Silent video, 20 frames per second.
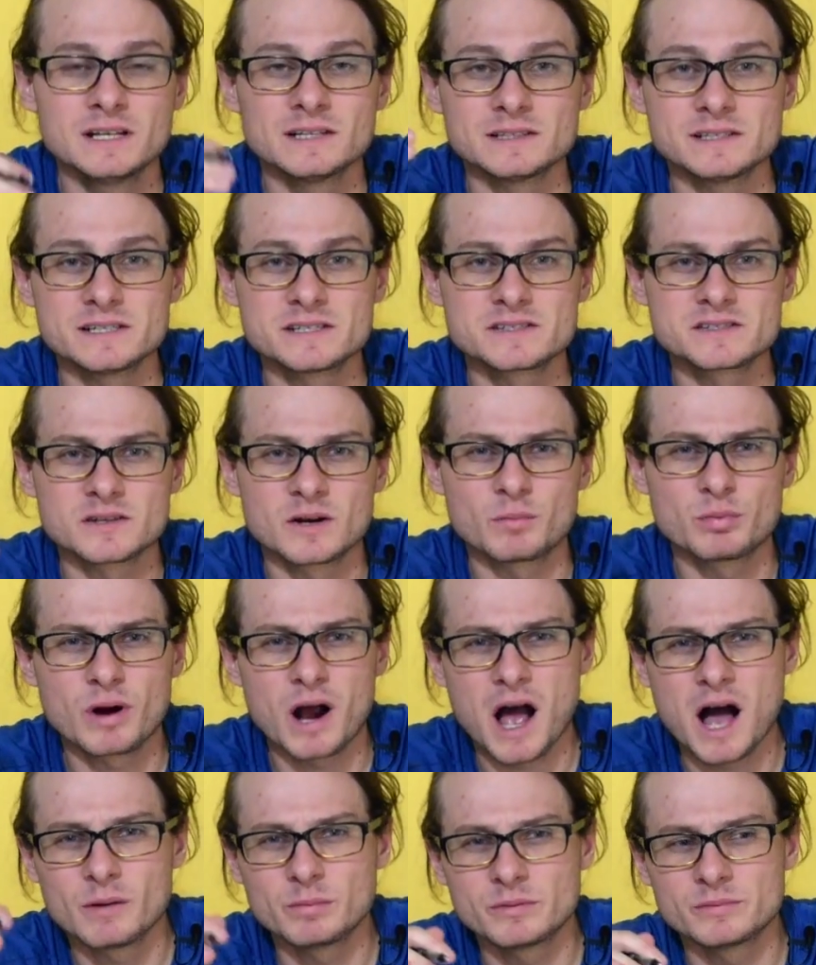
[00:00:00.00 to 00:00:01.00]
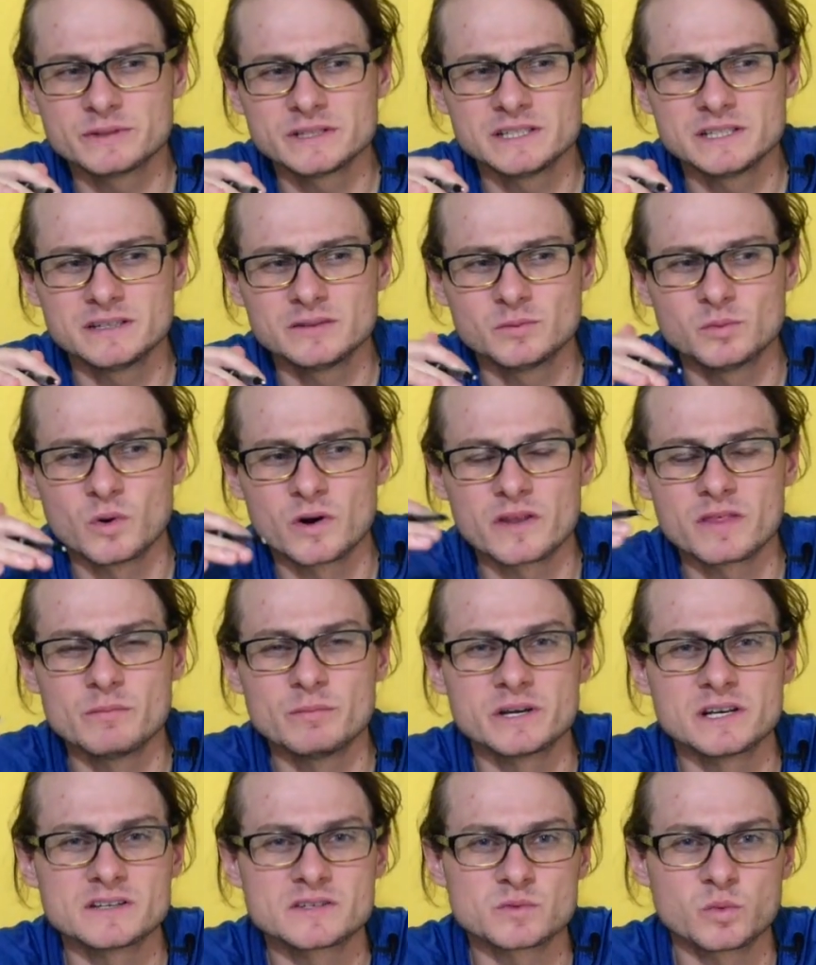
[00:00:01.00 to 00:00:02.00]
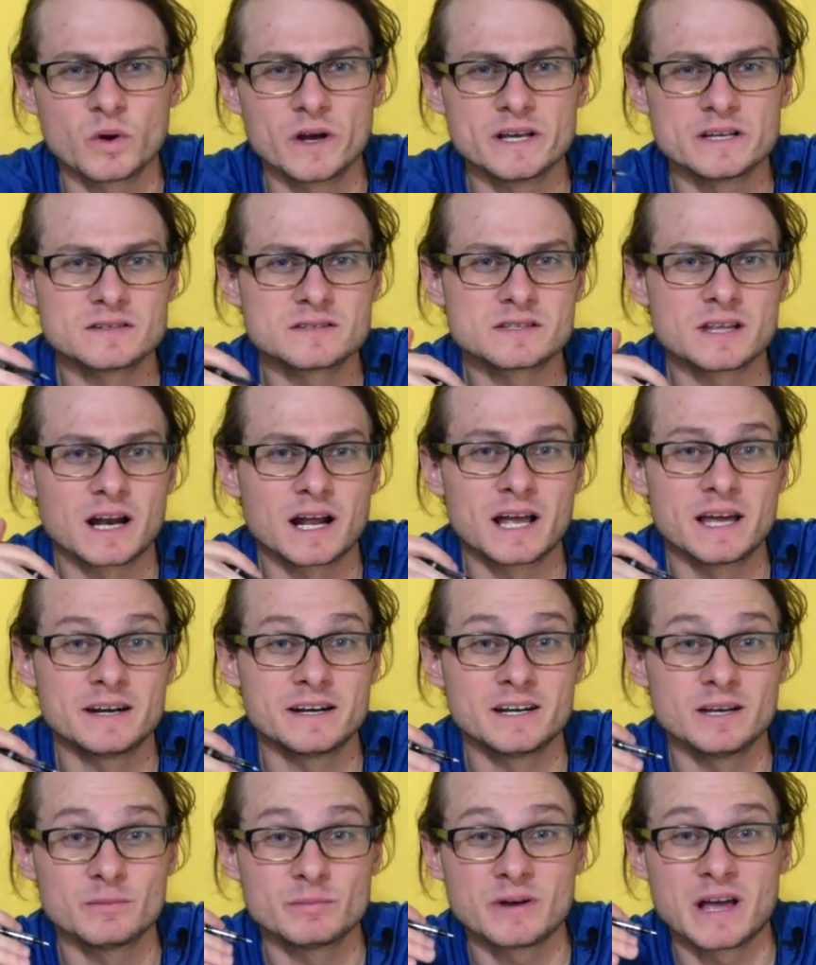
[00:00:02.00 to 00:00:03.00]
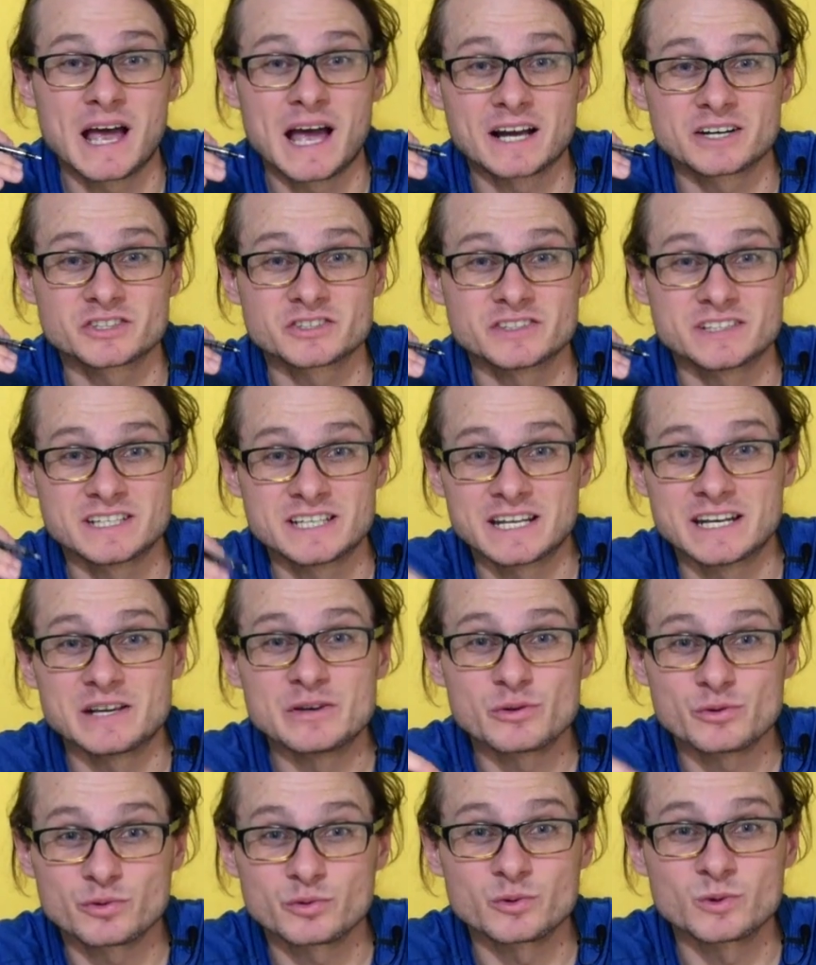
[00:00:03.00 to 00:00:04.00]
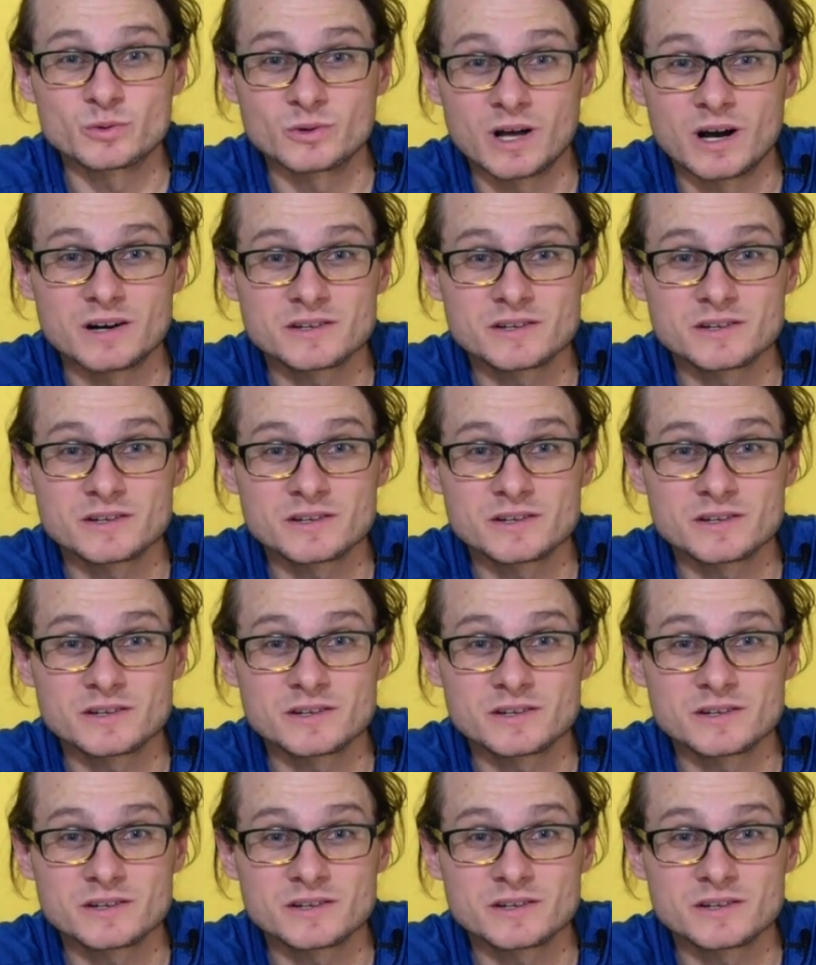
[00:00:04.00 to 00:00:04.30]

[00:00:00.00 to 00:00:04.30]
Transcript: Lists are probably one of the biggest ways that I ended up actually getting through law